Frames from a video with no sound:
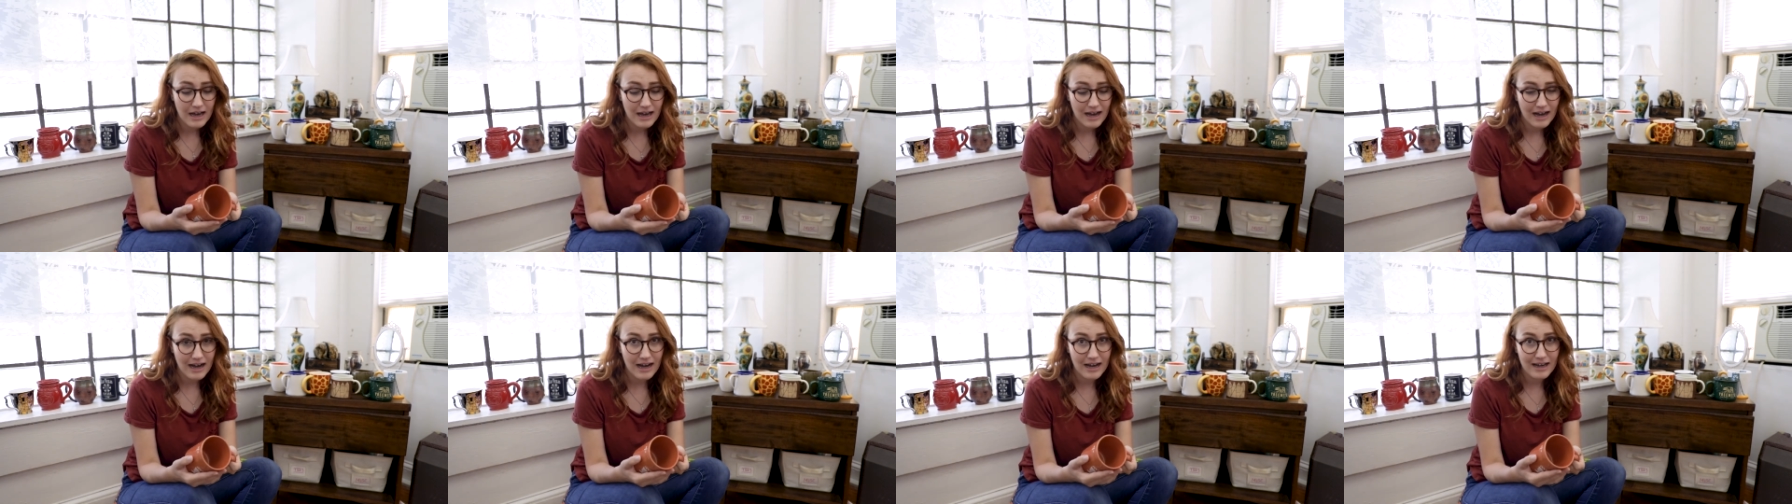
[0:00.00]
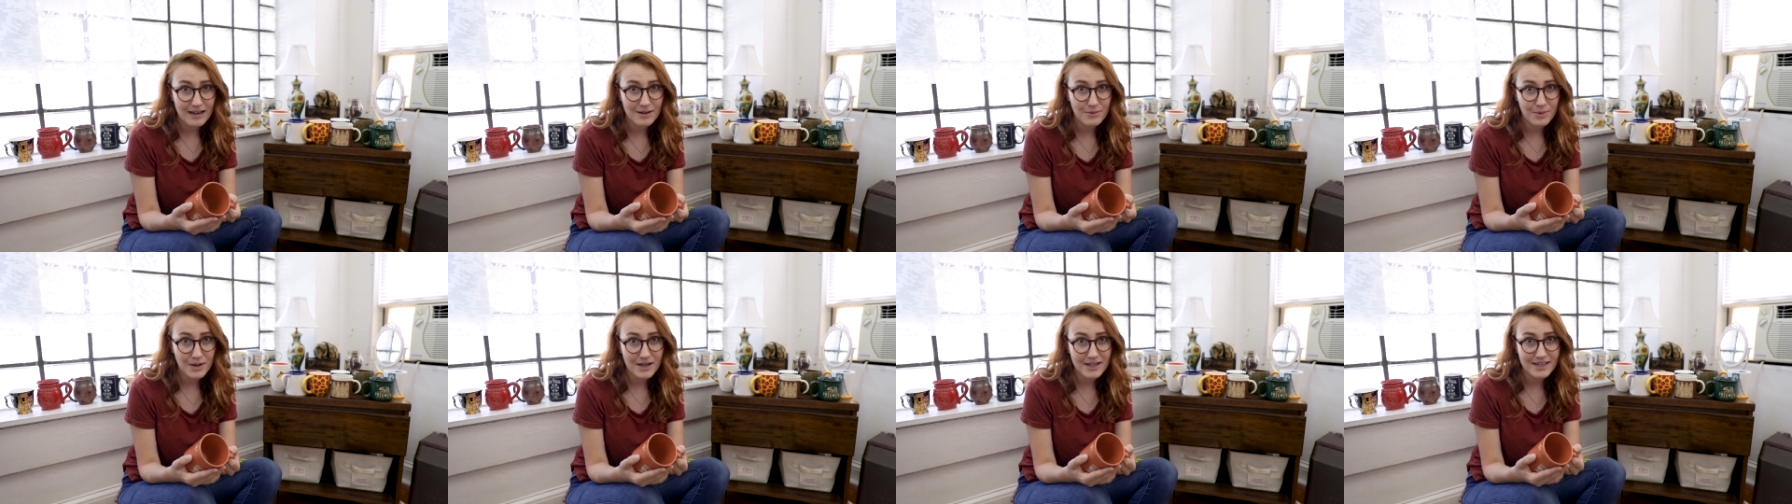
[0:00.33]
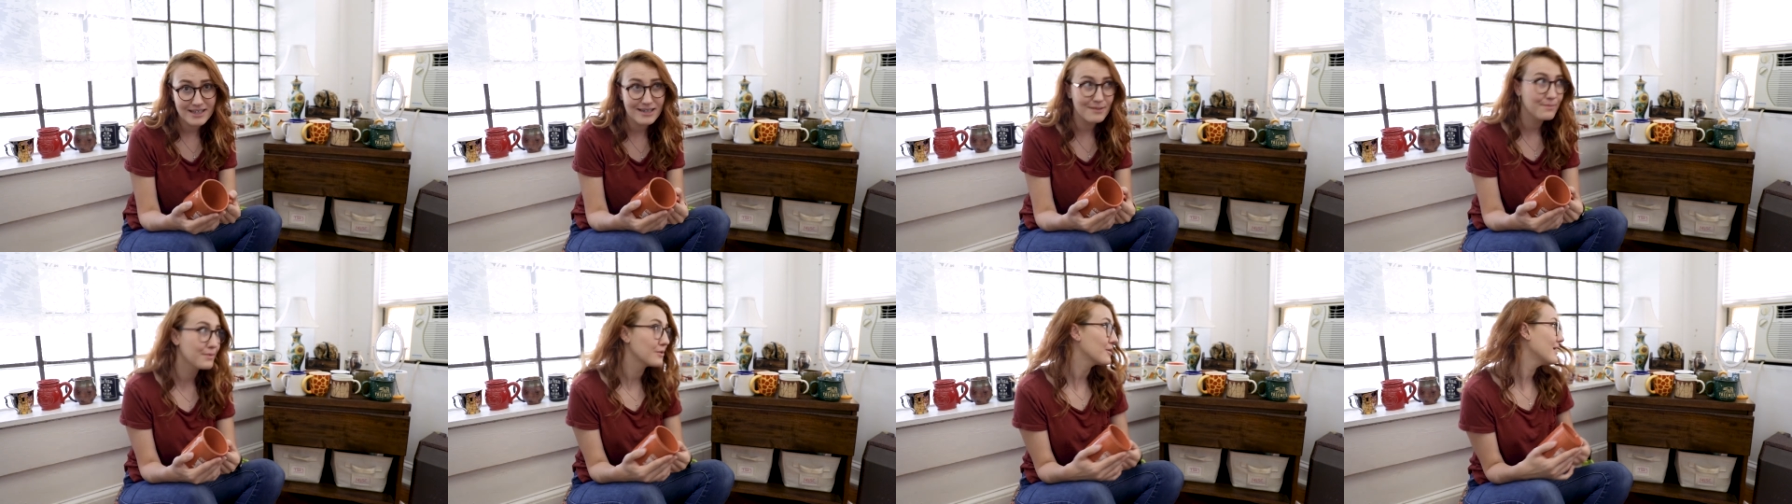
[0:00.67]
I want to
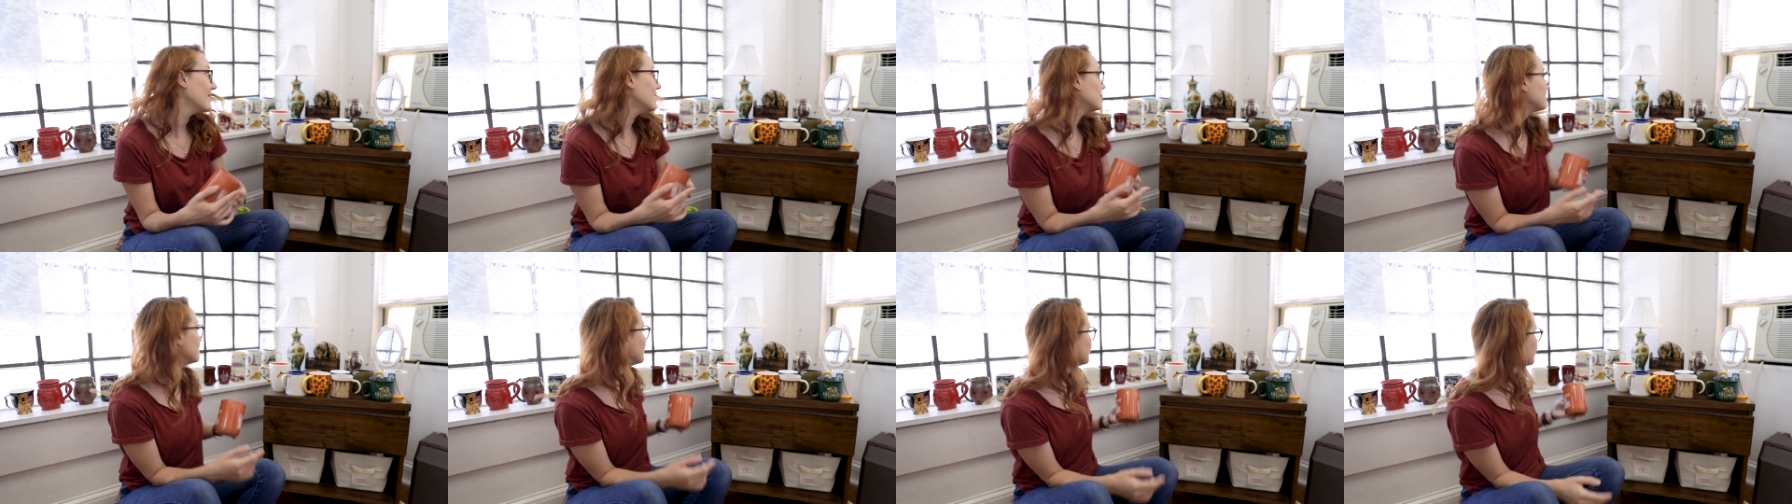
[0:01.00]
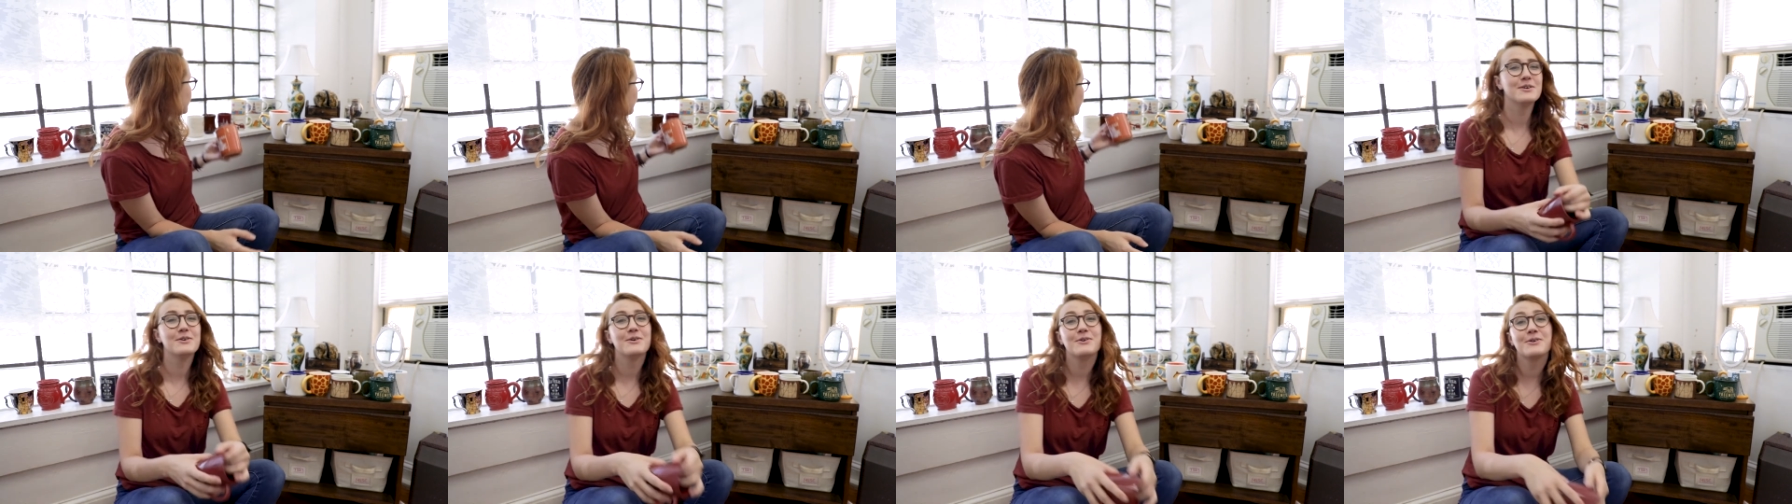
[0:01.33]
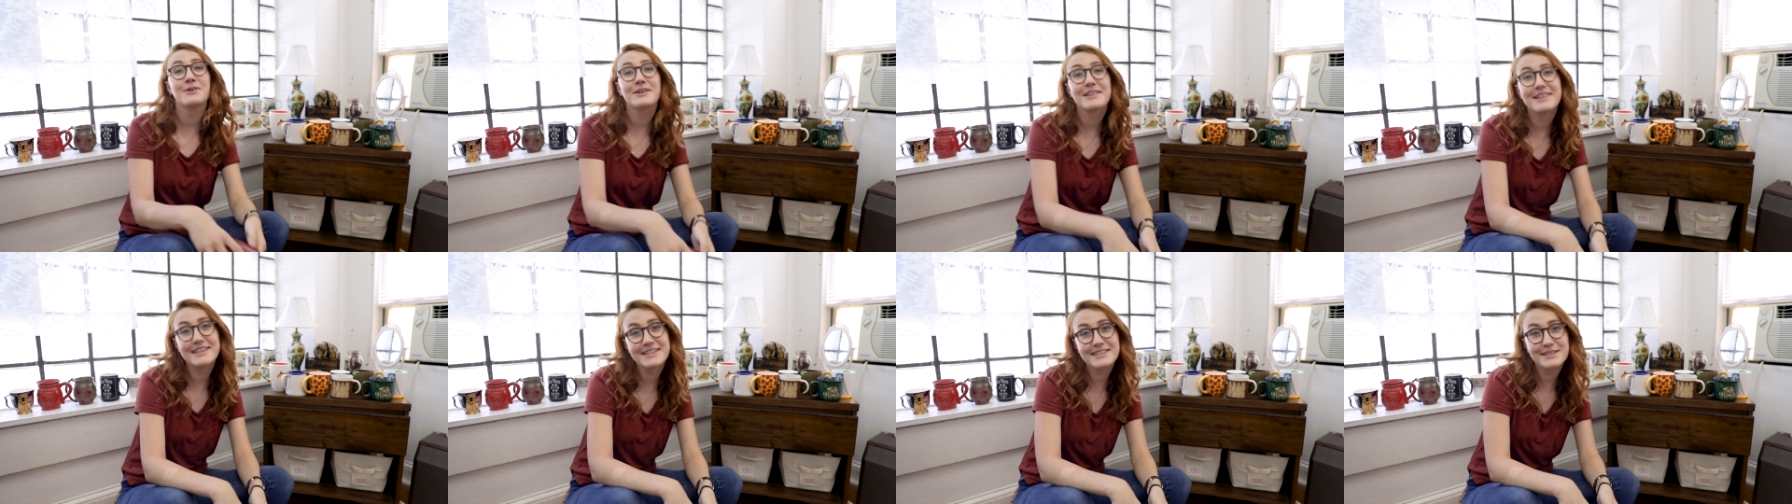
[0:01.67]
keep around.
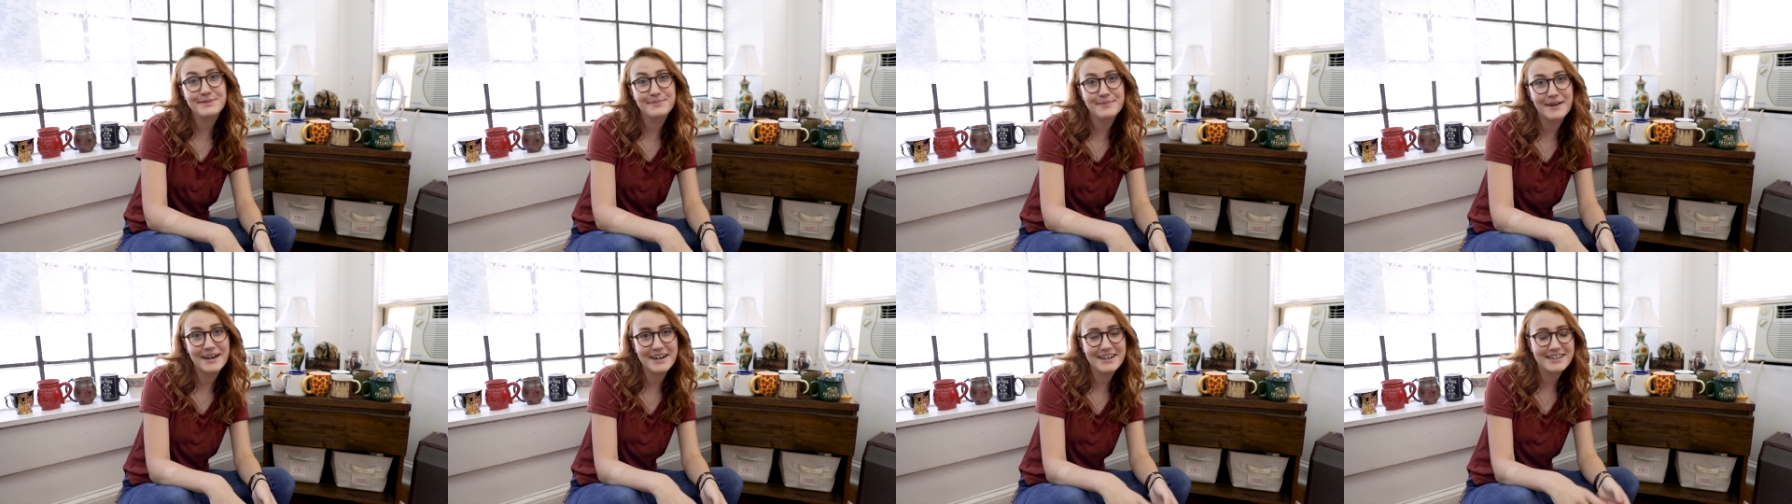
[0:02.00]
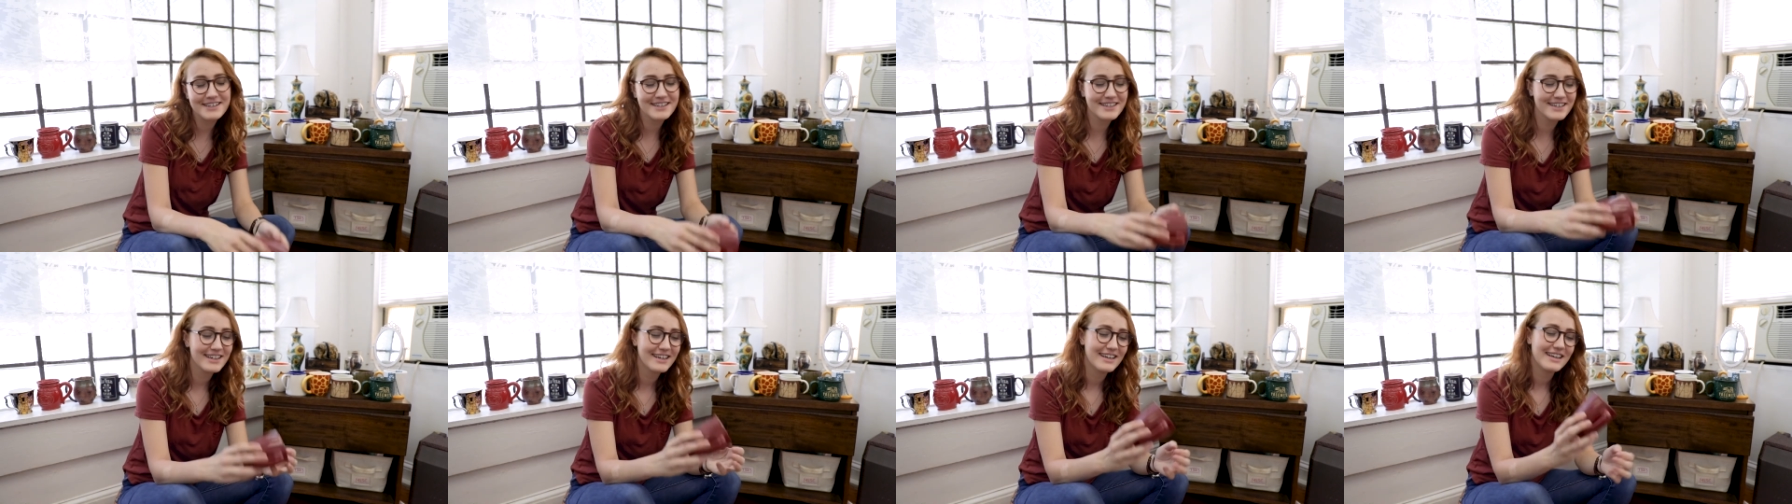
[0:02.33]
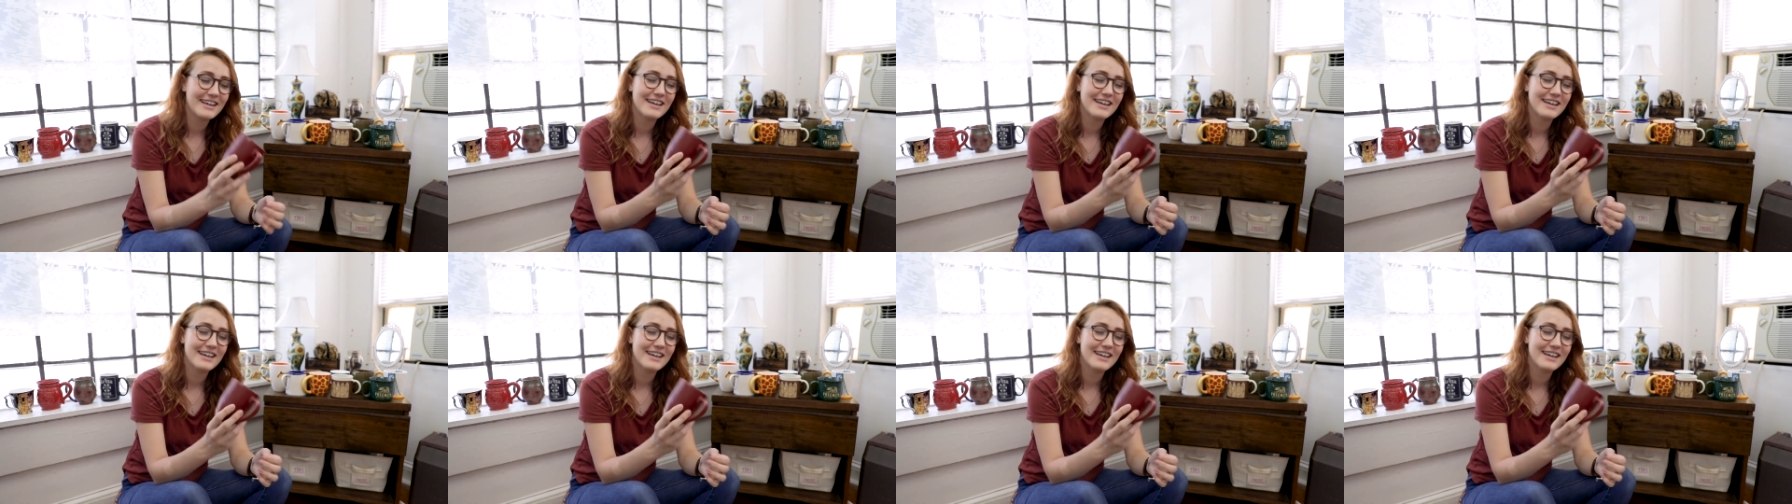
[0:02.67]
Or this mug.